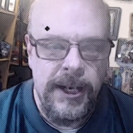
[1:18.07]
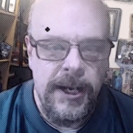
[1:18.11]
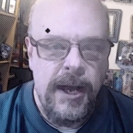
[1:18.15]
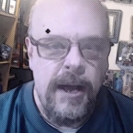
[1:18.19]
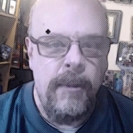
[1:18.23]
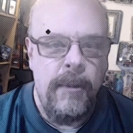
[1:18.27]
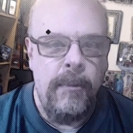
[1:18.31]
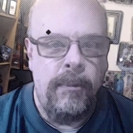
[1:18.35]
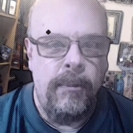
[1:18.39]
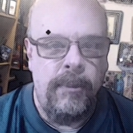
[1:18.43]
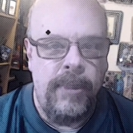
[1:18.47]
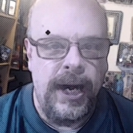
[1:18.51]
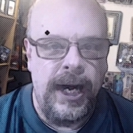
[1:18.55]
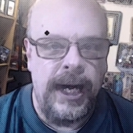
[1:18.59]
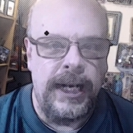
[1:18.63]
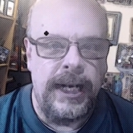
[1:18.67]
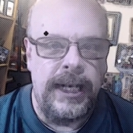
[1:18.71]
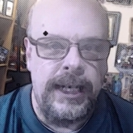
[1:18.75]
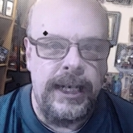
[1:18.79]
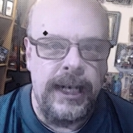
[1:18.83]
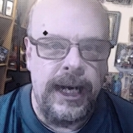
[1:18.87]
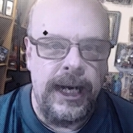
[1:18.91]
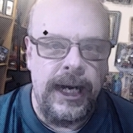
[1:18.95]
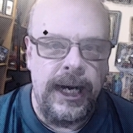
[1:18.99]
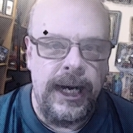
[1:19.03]
But,
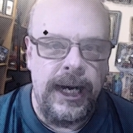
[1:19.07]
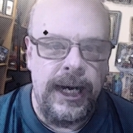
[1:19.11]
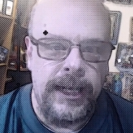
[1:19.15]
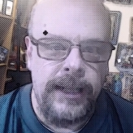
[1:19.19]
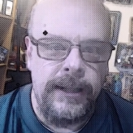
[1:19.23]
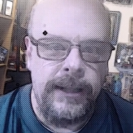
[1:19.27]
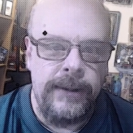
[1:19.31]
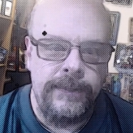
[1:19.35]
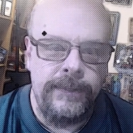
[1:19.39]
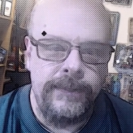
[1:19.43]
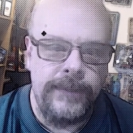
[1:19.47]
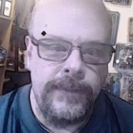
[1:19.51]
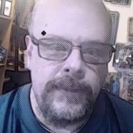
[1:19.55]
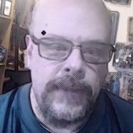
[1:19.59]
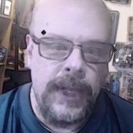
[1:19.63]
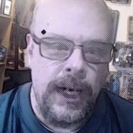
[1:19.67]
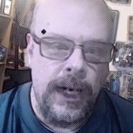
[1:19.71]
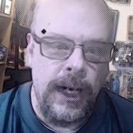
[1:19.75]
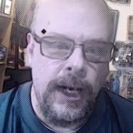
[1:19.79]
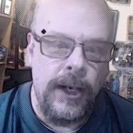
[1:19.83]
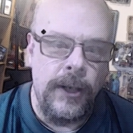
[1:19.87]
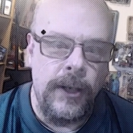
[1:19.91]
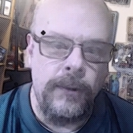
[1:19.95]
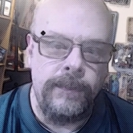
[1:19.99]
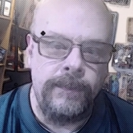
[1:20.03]

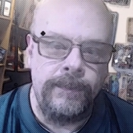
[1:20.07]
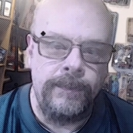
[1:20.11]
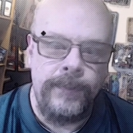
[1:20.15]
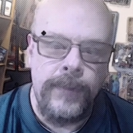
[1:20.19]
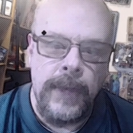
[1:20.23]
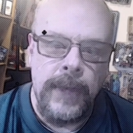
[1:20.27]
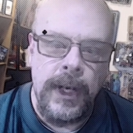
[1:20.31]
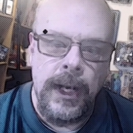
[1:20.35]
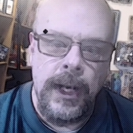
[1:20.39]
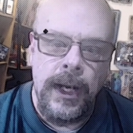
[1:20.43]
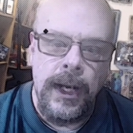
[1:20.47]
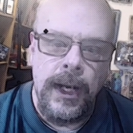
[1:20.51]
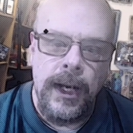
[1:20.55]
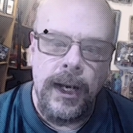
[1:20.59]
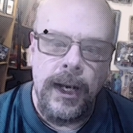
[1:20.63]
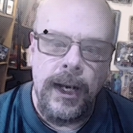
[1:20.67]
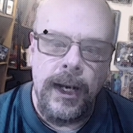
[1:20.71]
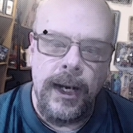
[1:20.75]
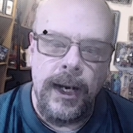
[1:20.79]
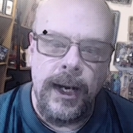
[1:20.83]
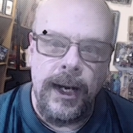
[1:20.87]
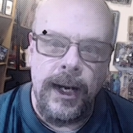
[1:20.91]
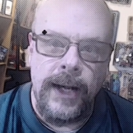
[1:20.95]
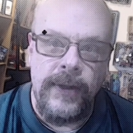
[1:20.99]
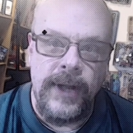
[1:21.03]

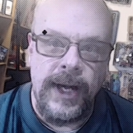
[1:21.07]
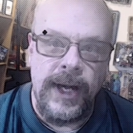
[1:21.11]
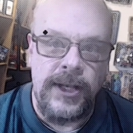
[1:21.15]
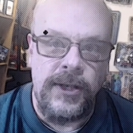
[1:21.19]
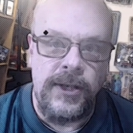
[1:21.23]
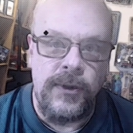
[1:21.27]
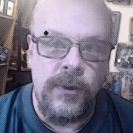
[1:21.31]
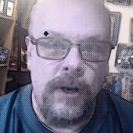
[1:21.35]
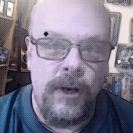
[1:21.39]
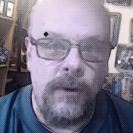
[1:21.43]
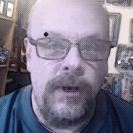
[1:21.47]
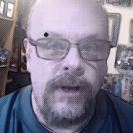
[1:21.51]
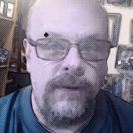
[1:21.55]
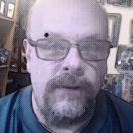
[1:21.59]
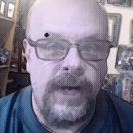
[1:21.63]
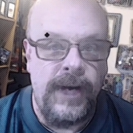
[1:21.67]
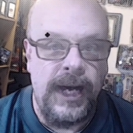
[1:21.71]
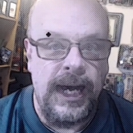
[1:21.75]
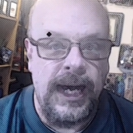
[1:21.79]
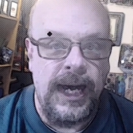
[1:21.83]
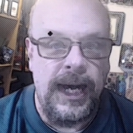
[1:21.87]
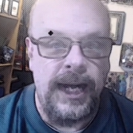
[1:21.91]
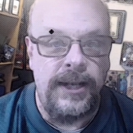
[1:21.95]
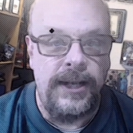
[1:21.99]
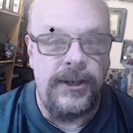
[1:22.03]
that's what we've
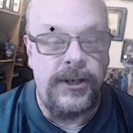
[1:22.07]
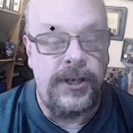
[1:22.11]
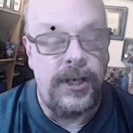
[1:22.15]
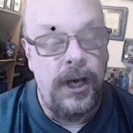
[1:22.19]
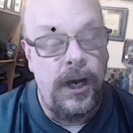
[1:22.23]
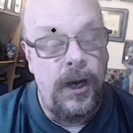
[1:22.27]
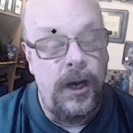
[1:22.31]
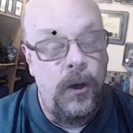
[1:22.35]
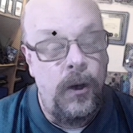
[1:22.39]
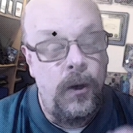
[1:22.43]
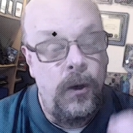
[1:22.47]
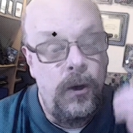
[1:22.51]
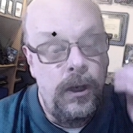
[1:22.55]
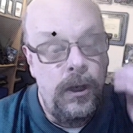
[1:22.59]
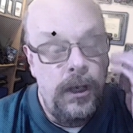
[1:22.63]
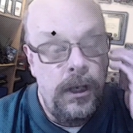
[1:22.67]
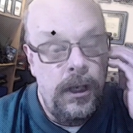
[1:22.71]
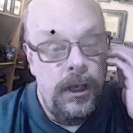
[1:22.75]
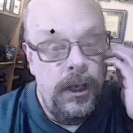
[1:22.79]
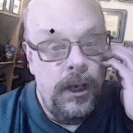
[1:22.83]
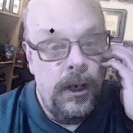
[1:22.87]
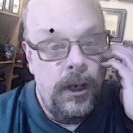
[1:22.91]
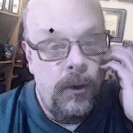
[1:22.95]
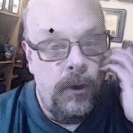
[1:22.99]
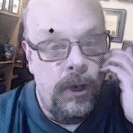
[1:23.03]
got. So
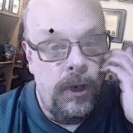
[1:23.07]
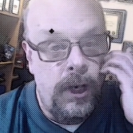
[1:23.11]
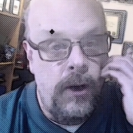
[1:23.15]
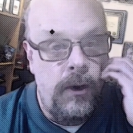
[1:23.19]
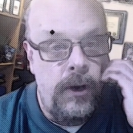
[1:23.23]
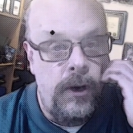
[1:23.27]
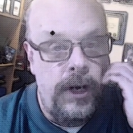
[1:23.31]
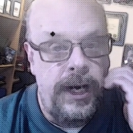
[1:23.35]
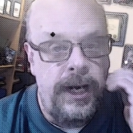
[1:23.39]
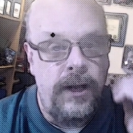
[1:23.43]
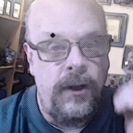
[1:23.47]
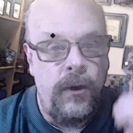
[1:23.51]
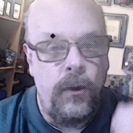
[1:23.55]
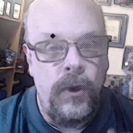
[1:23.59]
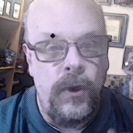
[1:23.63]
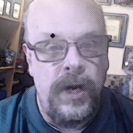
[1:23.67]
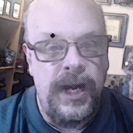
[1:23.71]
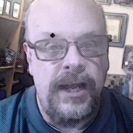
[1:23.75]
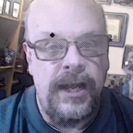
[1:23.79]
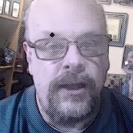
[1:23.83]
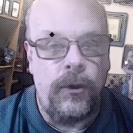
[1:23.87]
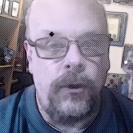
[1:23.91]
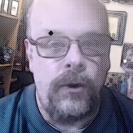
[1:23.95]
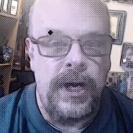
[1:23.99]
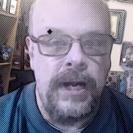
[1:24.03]
we're going into the week
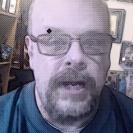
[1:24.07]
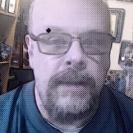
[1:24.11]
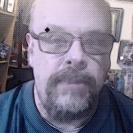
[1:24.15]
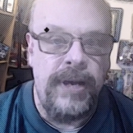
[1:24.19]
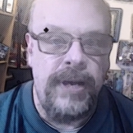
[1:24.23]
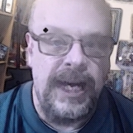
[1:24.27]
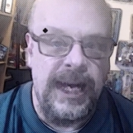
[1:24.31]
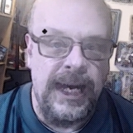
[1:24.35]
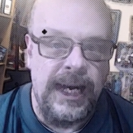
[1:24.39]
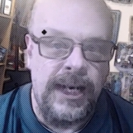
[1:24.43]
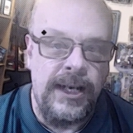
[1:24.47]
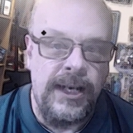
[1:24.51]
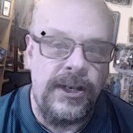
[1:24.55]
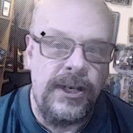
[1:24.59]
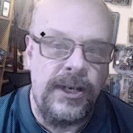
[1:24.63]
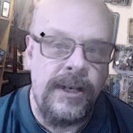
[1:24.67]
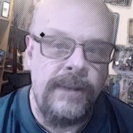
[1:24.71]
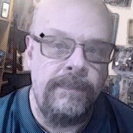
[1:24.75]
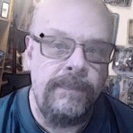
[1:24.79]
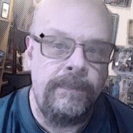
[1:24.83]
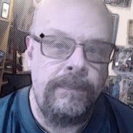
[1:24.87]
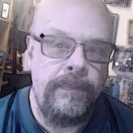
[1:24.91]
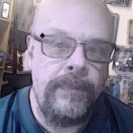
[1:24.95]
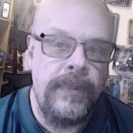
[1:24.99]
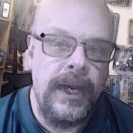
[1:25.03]
three picks
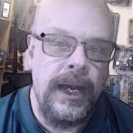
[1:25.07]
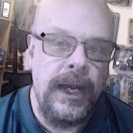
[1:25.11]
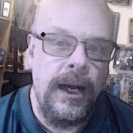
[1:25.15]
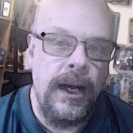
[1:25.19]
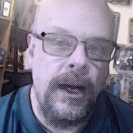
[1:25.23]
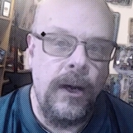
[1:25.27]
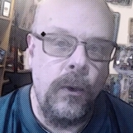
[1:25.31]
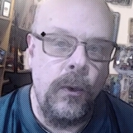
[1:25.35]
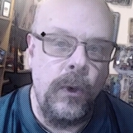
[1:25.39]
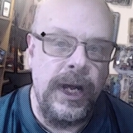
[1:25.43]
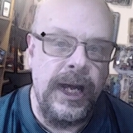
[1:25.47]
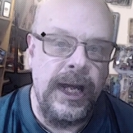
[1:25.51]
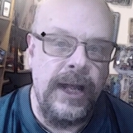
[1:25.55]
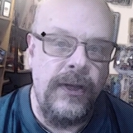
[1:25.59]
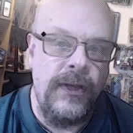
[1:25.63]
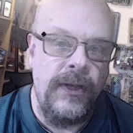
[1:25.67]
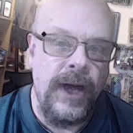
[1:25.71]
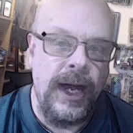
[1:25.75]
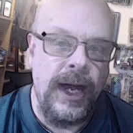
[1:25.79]
with